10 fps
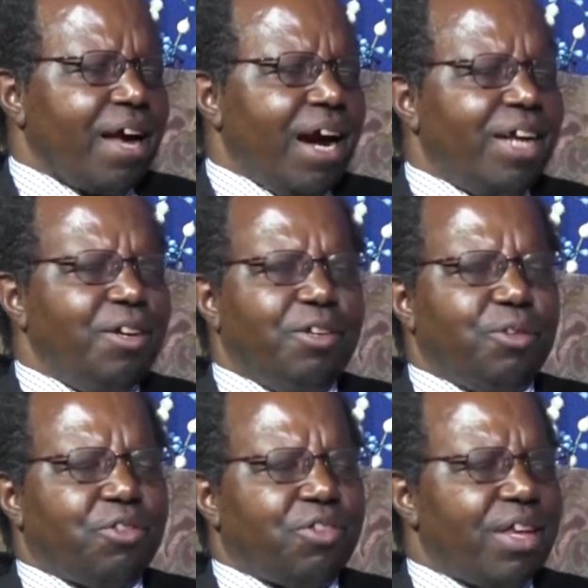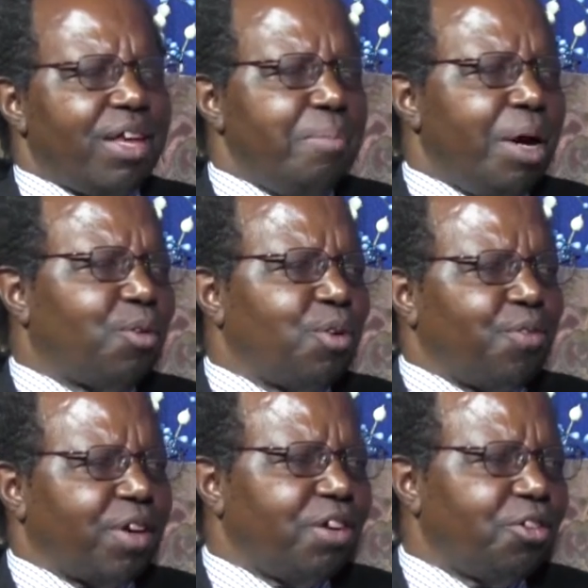I need to say my
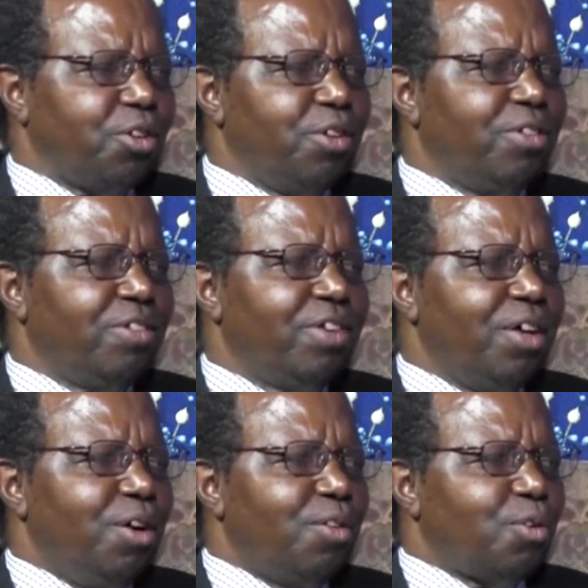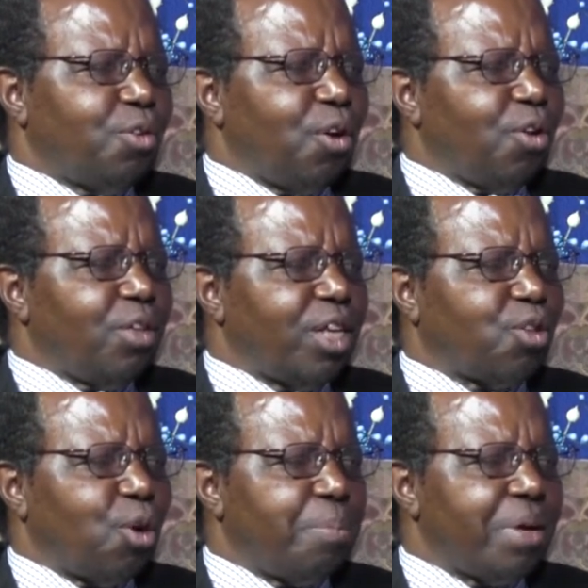qualifications to talk on the
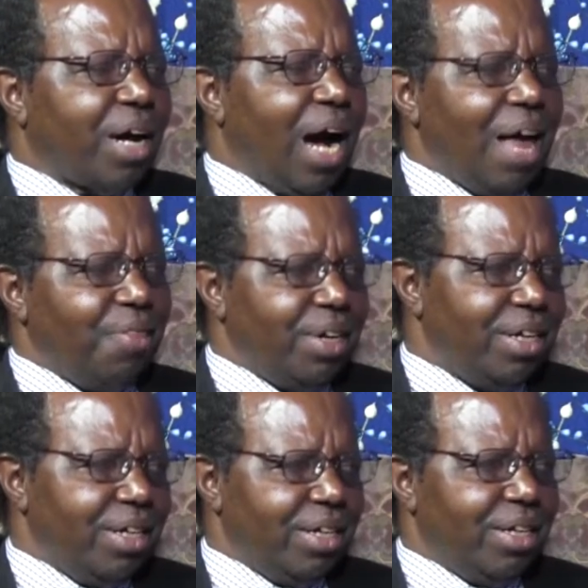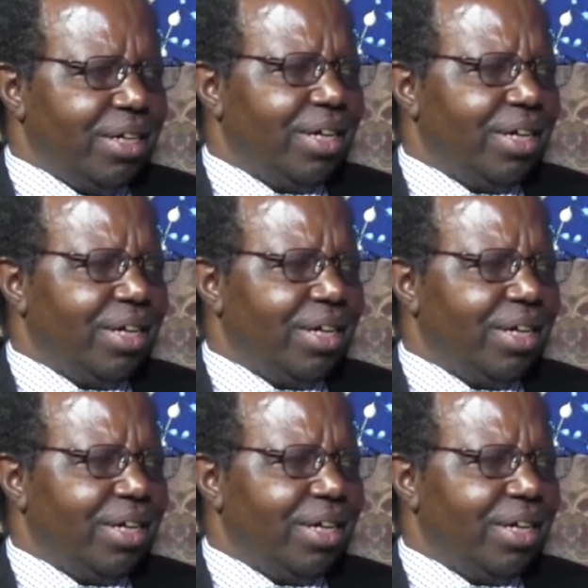topic are three.